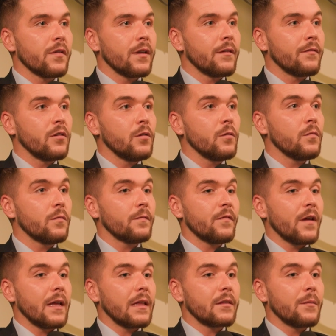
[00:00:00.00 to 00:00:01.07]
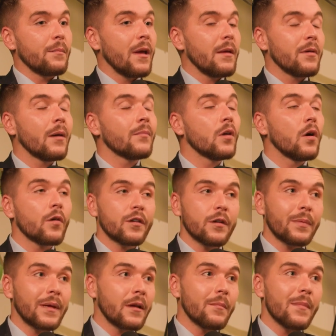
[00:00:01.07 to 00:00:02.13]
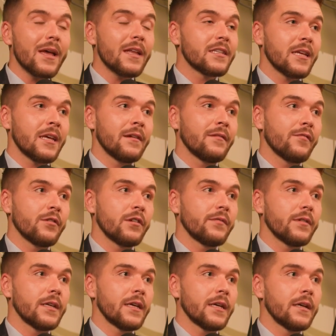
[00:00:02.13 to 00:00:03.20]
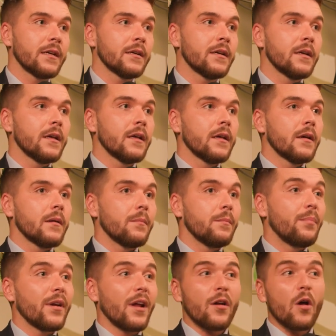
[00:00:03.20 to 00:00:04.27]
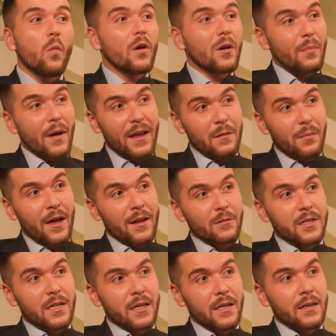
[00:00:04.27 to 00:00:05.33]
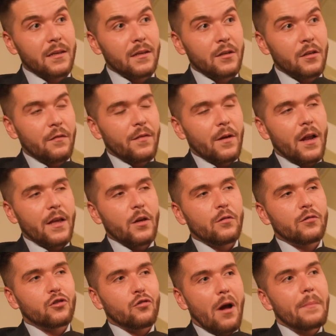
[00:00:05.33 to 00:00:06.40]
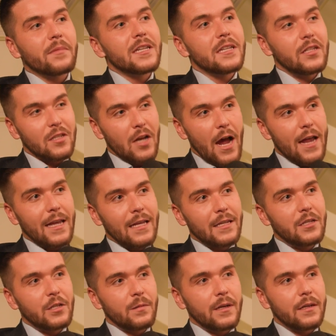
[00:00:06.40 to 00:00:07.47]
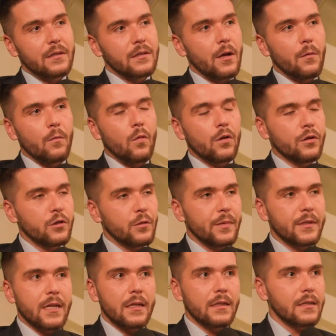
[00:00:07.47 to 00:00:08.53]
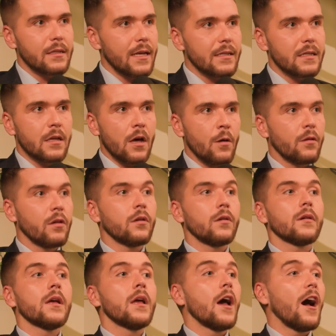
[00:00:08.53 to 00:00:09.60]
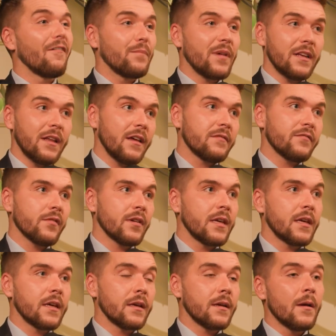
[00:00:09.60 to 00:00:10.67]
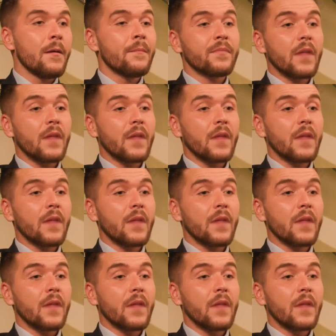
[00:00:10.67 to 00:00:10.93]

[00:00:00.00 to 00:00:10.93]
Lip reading: And if you think that maybe I'm not going to be committed to here for another year, but I don't want to pay the penalty, you feel like you're trapped in signing into it. So 100% say to the owner, look, I've been here for a year.